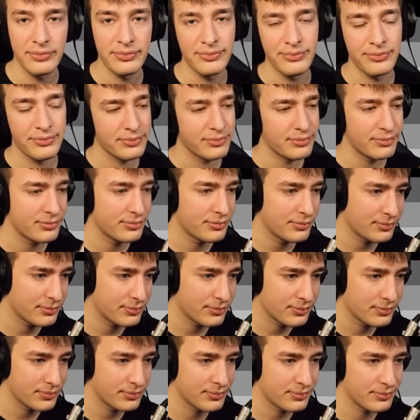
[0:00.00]

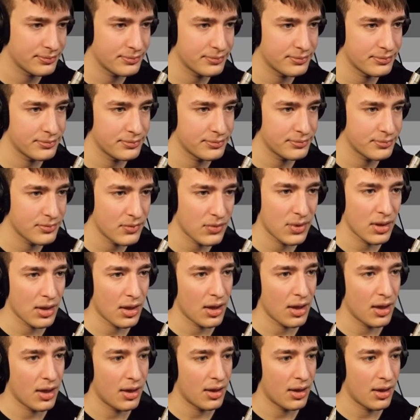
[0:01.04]

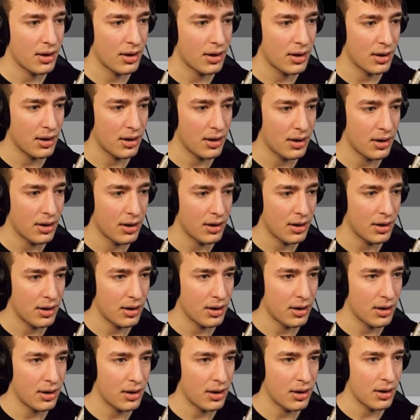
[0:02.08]

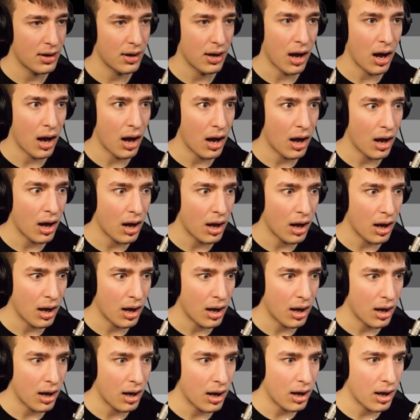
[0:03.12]

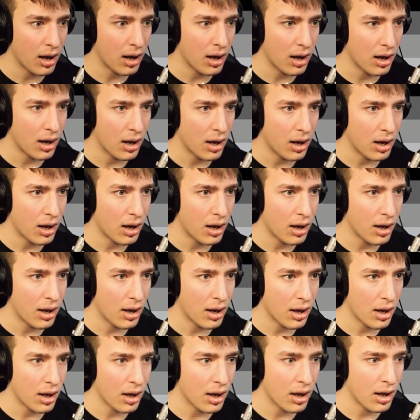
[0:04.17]

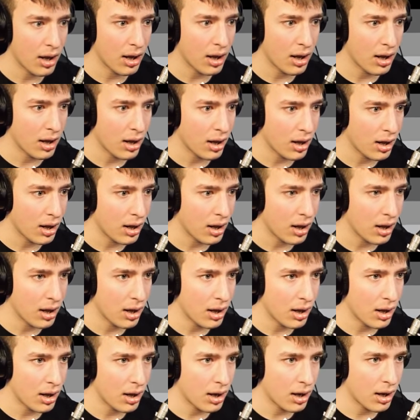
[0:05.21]

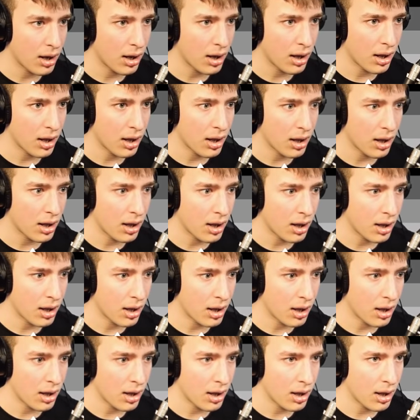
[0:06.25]

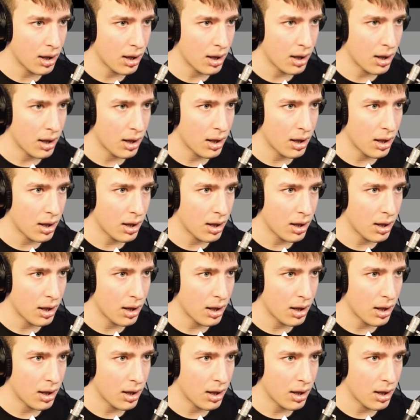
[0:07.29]
(silence)